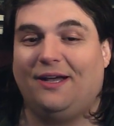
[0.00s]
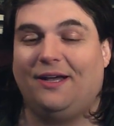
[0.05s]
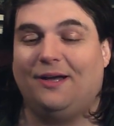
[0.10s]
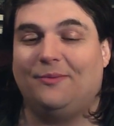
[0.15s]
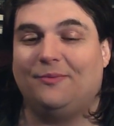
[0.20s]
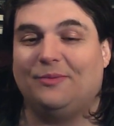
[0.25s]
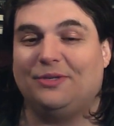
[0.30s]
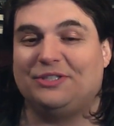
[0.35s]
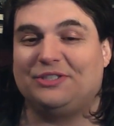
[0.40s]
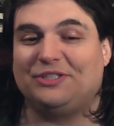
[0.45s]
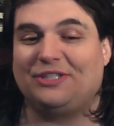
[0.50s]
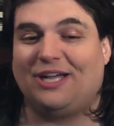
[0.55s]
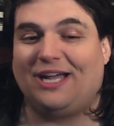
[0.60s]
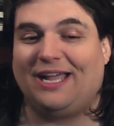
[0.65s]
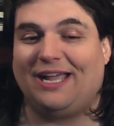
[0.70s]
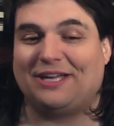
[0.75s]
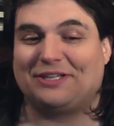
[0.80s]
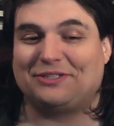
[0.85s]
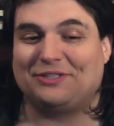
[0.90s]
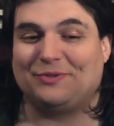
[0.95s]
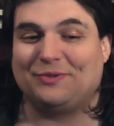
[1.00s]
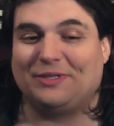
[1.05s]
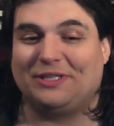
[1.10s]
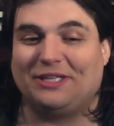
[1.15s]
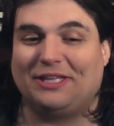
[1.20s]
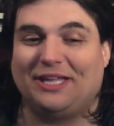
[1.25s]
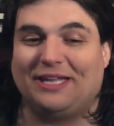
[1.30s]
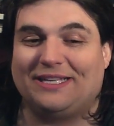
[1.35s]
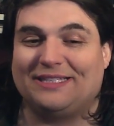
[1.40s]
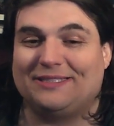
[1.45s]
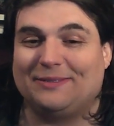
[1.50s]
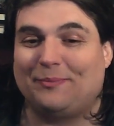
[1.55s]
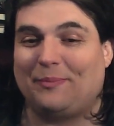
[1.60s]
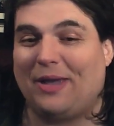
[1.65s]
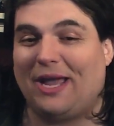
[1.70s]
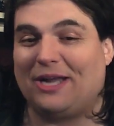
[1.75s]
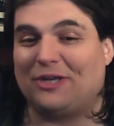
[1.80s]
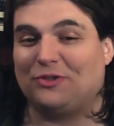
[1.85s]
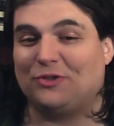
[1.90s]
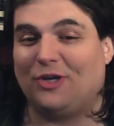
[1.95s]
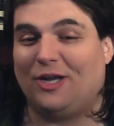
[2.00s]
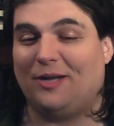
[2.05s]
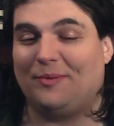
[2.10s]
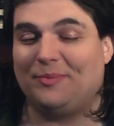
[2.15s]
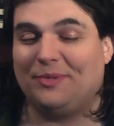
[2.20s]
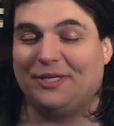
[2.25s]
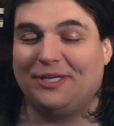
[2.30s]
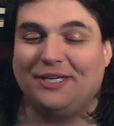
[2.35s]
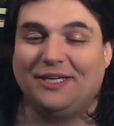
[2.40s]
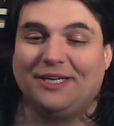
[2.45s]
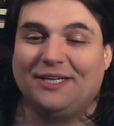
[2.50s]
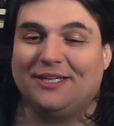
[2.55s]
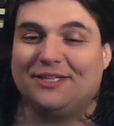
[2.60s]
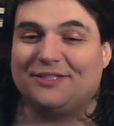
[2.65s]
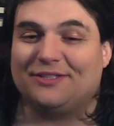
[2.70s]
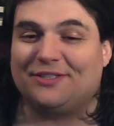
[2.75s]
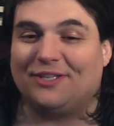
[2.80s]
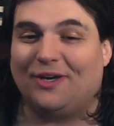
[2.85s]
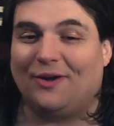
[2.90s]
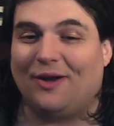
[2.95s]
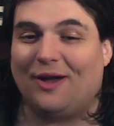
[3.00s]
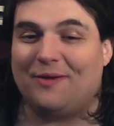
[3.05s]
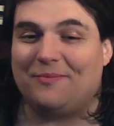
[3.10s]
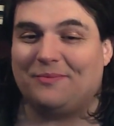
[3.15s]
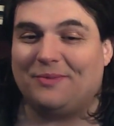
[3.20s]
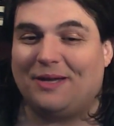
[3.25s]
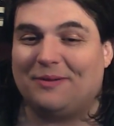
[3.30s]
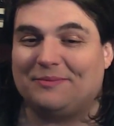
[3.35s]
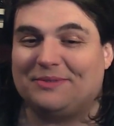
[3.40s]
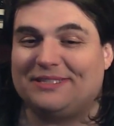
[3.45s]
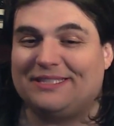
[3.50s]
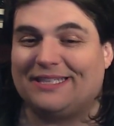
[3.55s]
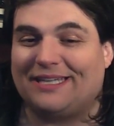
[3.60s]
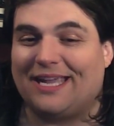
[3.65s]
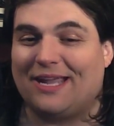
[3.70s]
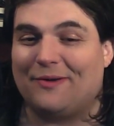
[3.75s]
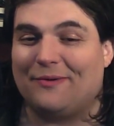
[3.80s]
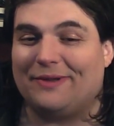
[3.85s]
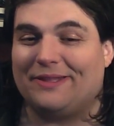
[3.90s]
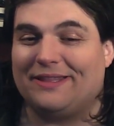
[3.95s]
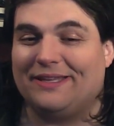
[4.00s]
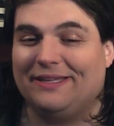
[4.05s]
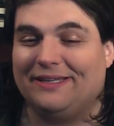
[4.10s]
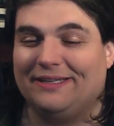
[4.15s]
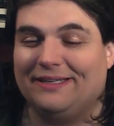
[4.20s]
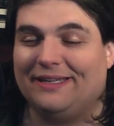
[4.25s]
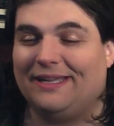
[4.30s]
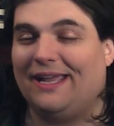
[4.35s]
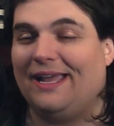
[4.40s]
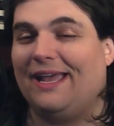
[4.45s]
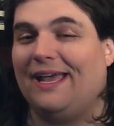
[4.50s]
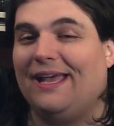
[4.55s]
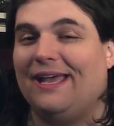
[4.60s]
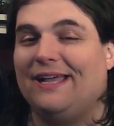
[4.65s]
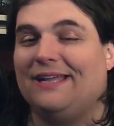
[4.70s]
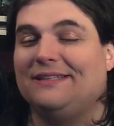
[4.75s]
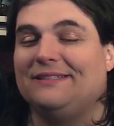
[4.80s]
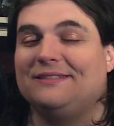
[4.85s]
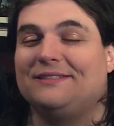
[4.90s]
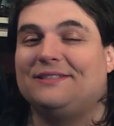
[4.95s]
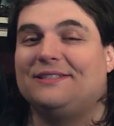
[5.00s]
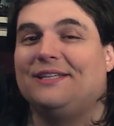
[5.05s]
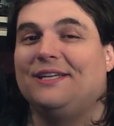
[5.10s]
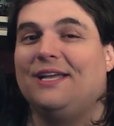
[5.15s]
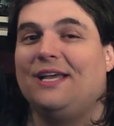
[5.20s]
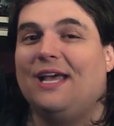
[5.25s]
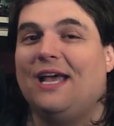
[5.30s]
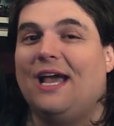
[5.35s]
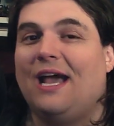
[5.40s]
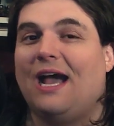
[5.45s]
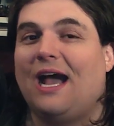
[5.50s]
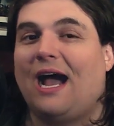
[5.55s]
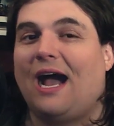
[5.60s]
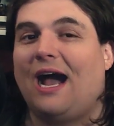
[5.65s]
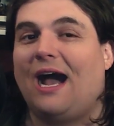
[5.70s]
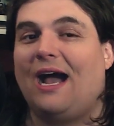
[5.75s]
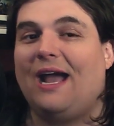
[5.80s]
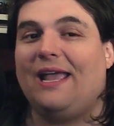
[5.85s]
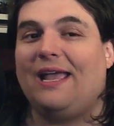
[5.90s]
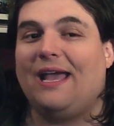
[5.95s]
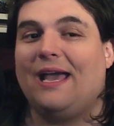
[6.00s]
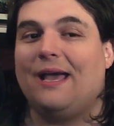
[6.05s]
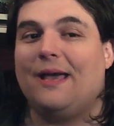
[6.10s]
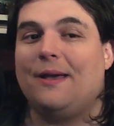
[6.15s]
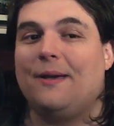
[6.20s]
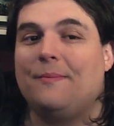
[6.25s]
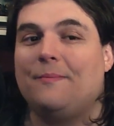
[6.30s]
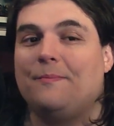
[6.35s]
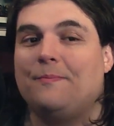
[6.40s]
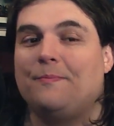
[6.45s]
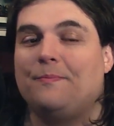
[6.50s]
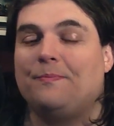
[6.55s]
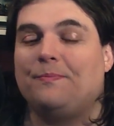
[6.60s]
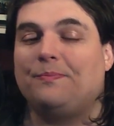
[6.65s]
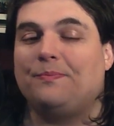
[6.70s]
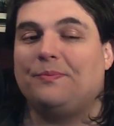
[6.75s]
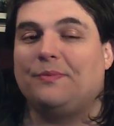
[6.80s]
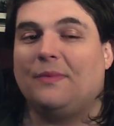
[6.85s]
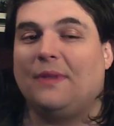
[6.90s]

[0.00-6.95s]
which I actually really like as a backdrop, so I'm sticking with it. And I am